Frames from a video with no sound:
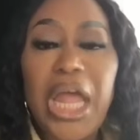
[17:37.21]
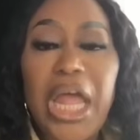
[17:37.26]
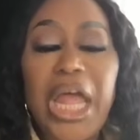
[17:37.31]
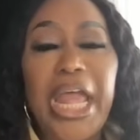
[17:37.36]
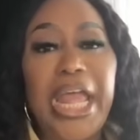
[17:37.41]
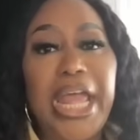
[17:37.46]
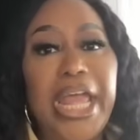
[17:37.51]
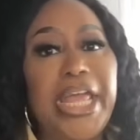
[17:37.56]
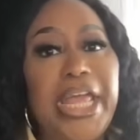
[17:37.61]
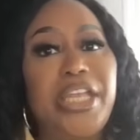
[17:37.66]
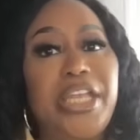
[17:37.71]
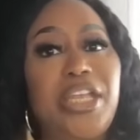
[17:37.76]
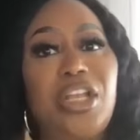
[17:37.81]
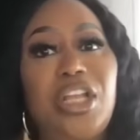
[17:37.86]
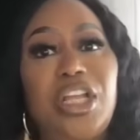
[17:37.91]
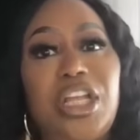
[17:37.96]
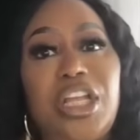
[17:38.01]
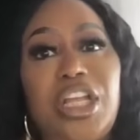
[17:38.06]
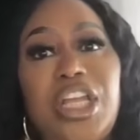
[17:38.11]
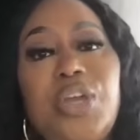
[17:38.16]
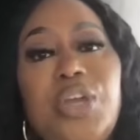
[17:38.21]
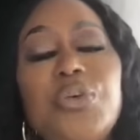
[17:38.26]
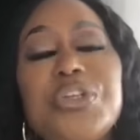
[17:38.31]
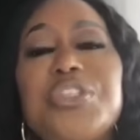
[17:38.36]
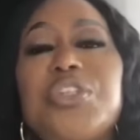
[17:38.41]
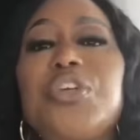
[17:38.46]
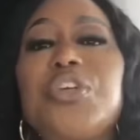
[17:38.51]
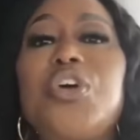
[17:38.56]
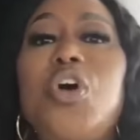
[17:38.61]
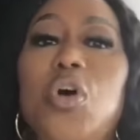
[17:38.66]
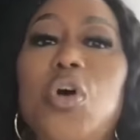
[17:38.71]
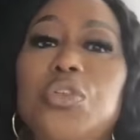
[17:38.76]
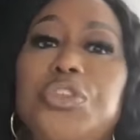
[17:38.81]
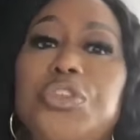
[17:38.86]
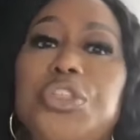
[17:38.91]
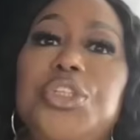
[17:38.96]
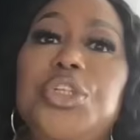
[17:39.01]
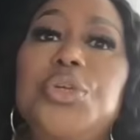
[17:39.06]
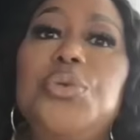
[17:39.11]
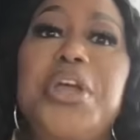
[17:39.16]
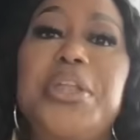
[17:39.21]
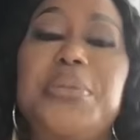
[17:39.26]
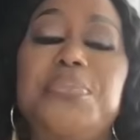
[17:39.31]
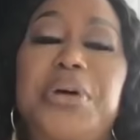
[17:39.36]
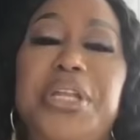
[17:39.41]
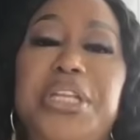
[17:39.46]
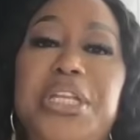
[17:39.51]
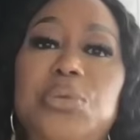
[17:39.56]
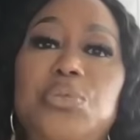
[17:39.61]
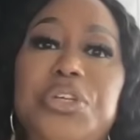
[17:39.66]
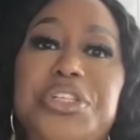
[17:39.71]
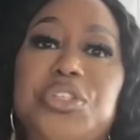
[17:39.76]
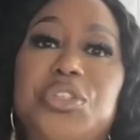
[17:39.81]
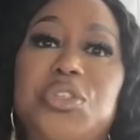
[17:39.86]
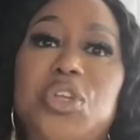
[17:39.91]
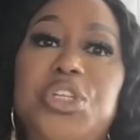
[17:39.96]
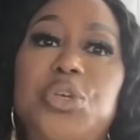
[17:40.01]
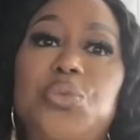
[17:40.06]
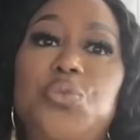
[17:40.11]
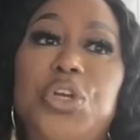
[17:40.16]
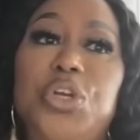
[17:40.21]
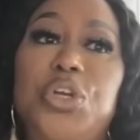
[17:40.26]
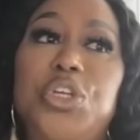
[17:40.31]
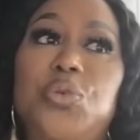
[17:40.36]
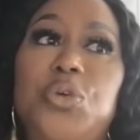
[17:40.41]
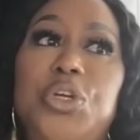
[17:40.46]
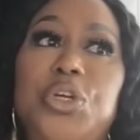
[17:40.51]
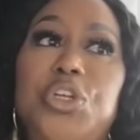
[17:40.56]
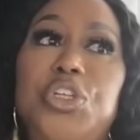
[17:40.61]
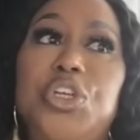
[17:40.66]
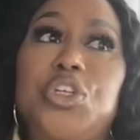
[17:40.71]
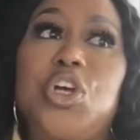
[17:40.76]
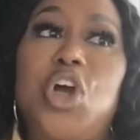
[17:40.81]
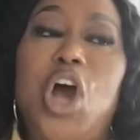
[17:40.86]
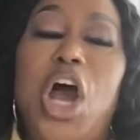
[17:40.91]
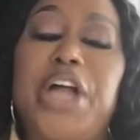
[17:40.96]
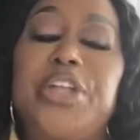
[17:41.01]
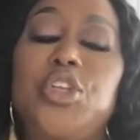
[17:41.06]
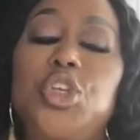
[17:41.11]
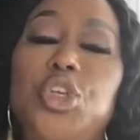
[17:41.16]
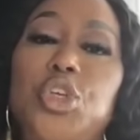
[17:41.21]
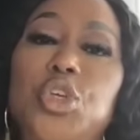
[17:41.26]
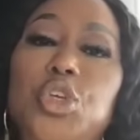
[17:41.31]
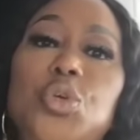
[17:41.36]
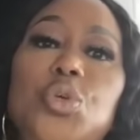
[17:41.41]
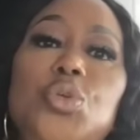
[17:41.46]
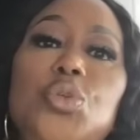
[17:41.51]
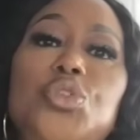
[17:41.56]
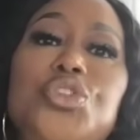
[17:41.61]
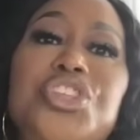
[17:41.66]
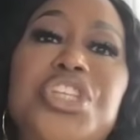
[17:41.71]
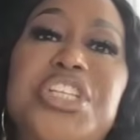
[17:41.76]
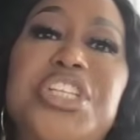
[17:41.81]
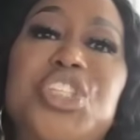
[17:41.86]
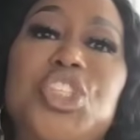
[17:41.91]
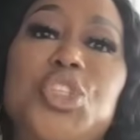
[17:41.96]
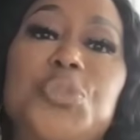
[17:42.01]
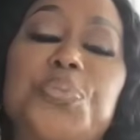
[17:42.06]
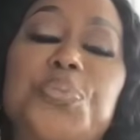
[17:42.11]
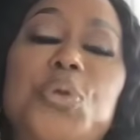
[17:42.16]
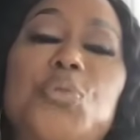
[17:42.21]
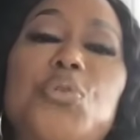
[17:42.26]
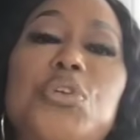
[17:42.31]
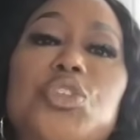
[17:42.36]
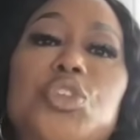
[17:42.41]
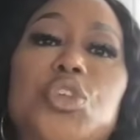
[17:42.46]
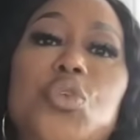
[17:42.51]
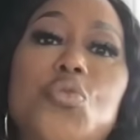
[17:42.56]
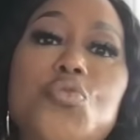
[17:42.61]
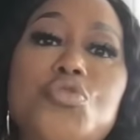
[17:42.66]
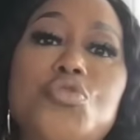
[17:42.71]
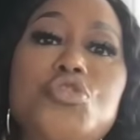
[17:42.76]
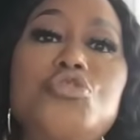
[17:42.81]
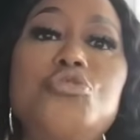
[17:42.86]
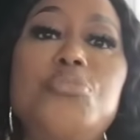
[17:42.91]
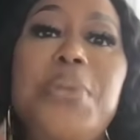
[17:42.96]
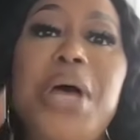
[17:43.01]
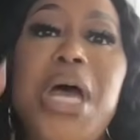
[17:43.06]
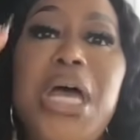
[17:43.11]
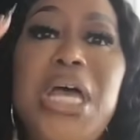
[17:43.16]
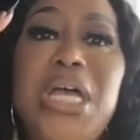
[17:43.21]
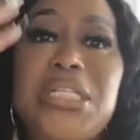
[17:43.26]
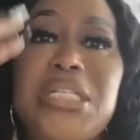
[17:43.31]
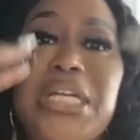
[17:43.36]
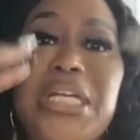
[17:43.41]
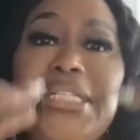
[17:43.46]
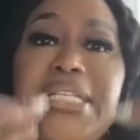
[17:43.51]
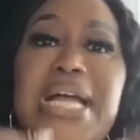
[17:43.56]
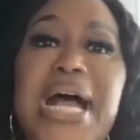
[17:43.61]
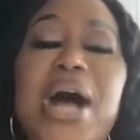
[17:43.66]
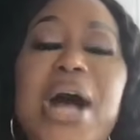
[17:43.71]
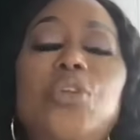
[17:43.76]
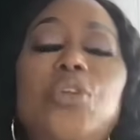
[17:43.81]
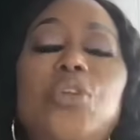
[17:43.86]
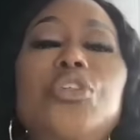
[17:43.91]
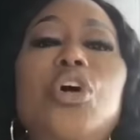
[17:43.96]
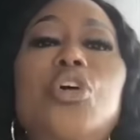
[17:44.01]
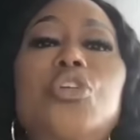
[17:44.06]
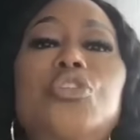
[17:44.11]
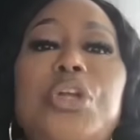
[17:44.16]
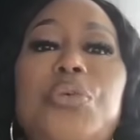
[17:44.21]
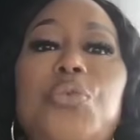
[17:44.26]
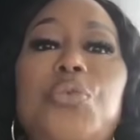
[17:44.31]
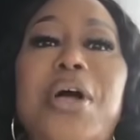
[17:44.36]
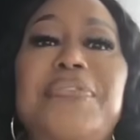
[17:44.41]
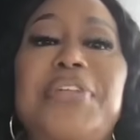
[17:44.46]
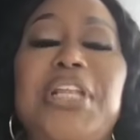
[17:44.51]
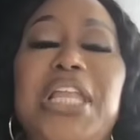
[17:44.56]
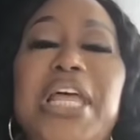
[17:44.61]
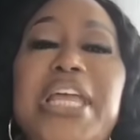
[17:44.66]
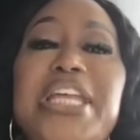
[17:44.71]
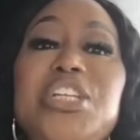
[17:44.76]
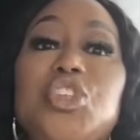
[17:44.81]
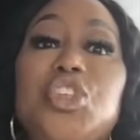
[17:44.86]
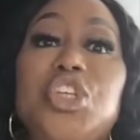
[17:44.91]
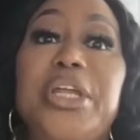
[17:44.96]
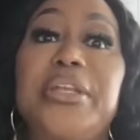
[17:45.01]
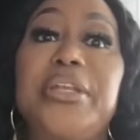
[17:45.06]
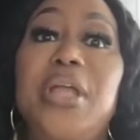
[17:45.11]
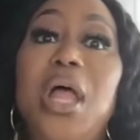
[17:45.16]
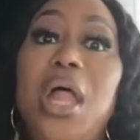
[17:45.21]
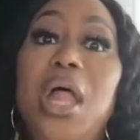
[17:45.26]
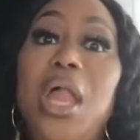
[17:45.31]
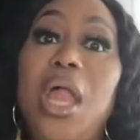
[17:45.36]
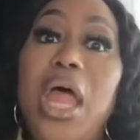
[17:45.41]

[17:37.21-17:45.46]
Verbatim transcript: And he wasn't called to do it, but God used his spiritual womb to download a revelation.